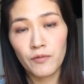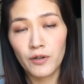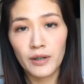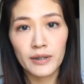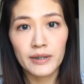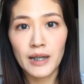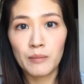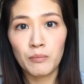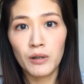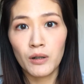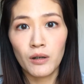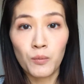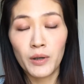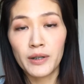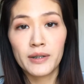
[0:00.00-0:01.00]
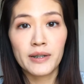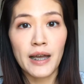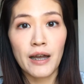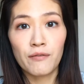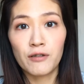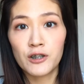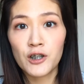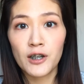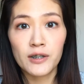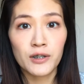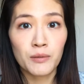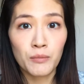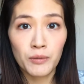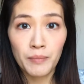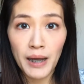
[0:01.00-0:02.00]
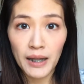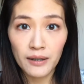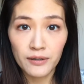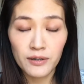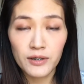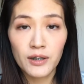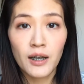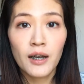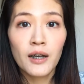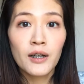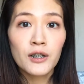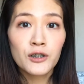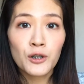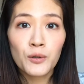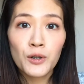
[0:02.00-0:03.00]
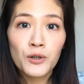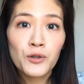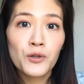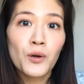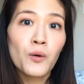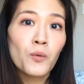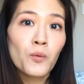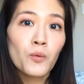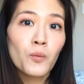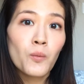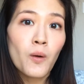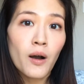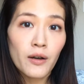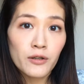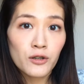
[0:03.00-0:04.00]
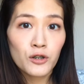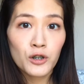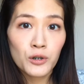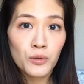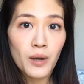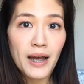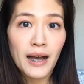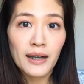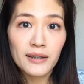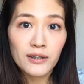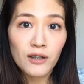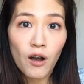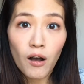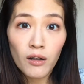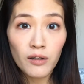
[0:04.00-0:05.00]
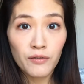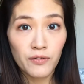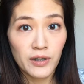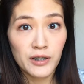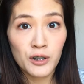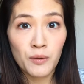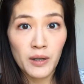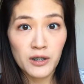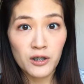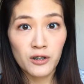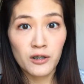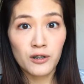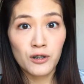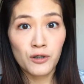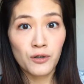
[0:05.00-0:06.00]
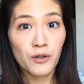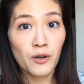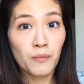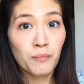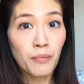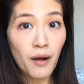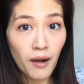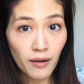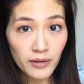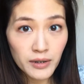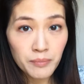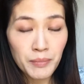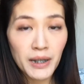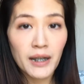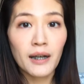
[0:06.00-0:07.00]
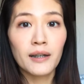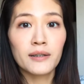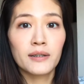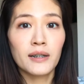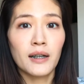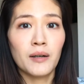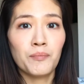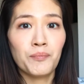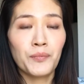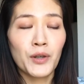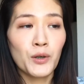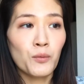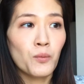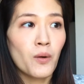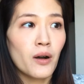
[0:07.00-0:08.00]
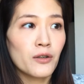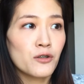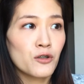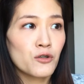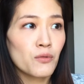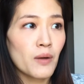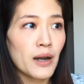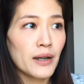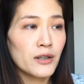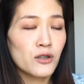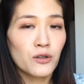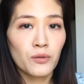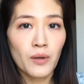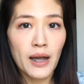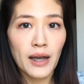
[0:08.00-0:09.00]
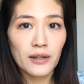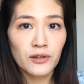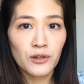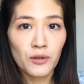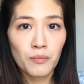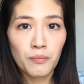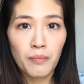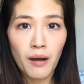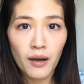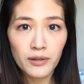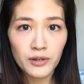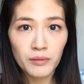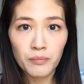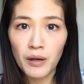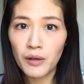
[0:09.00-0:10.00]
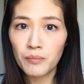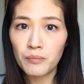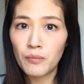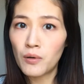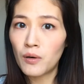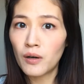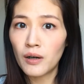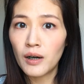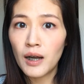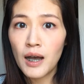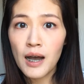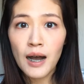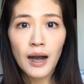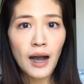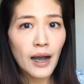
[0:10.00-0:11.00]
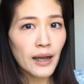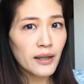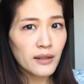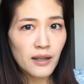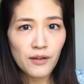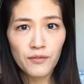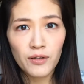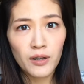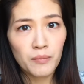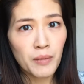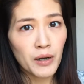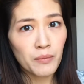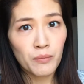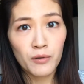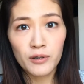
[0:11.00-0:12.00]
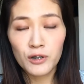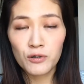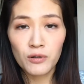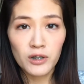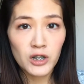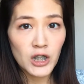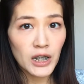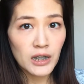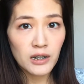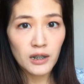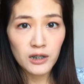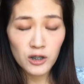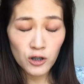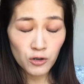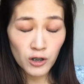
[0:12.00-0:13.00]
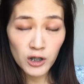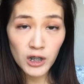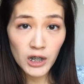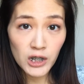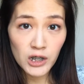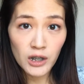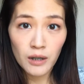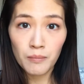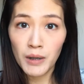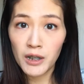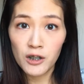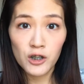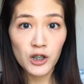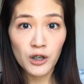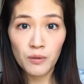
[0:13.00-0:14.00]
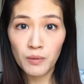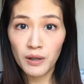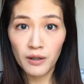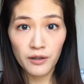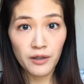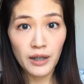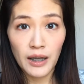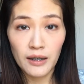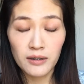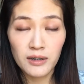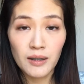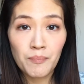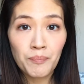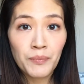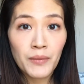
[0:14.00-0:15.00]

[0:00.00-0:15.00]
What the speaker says: For example, what is average customer balance? So you don't want to ask all of these questions to your boss because you want to try to ask your boss about more high level, about more strategic managerial things.